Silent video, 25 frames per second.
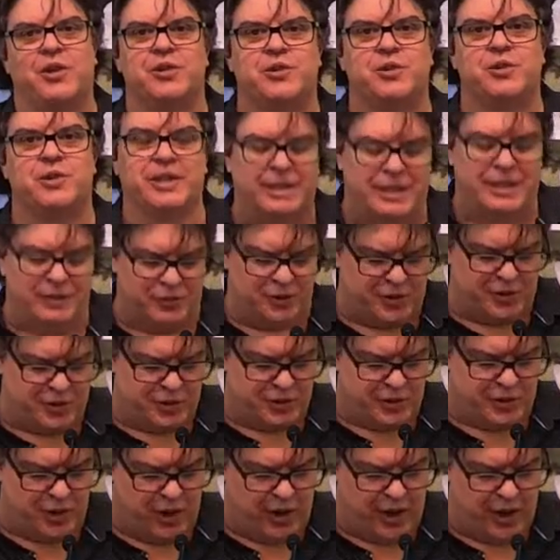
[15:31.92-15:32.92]
during
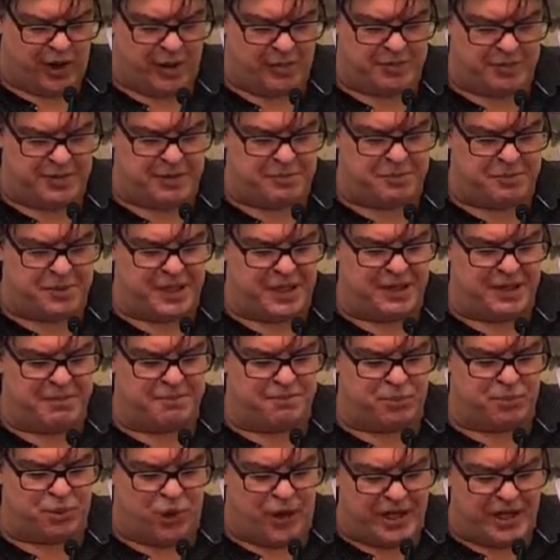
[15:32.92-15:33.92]
difficult times and be
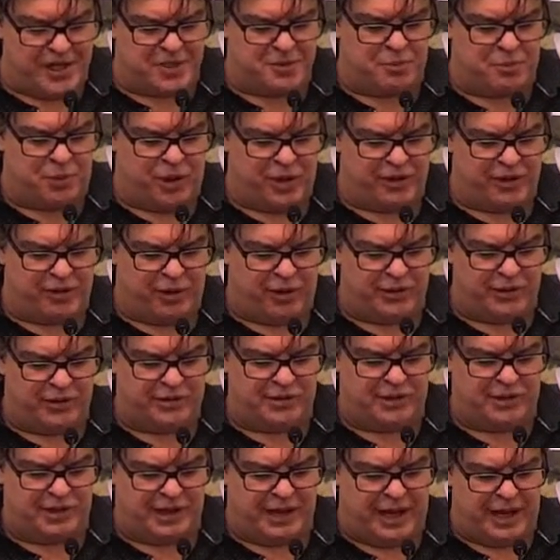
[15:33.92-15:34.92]
embraced by
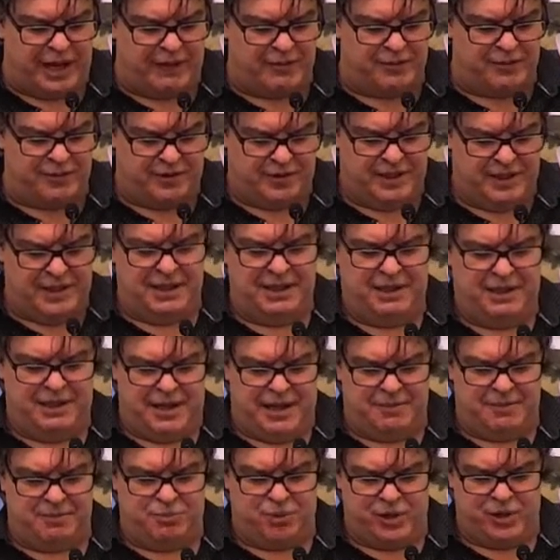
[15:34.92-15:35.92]
God's love
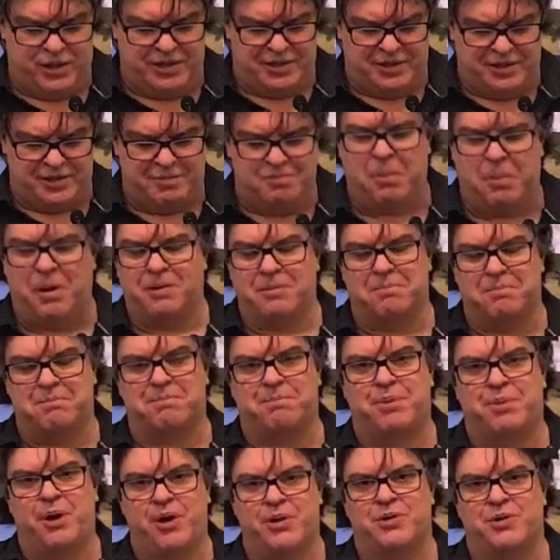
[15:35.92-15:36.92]
and presence.
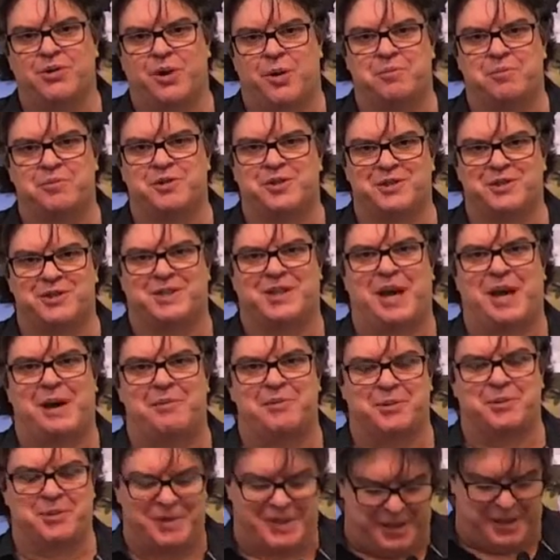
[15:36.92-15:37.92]
Both options
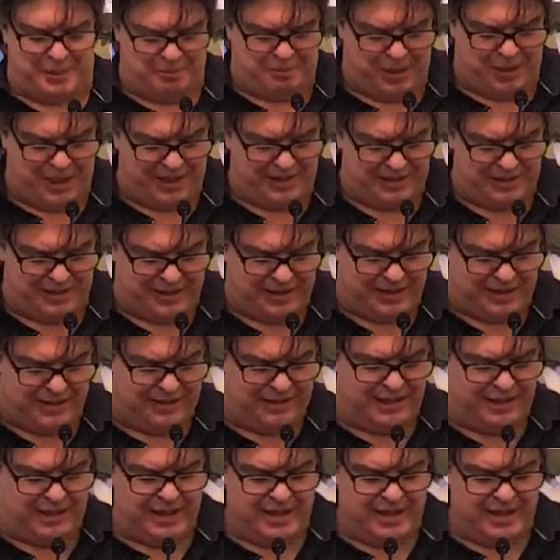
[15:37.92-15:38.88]
comes with complexities,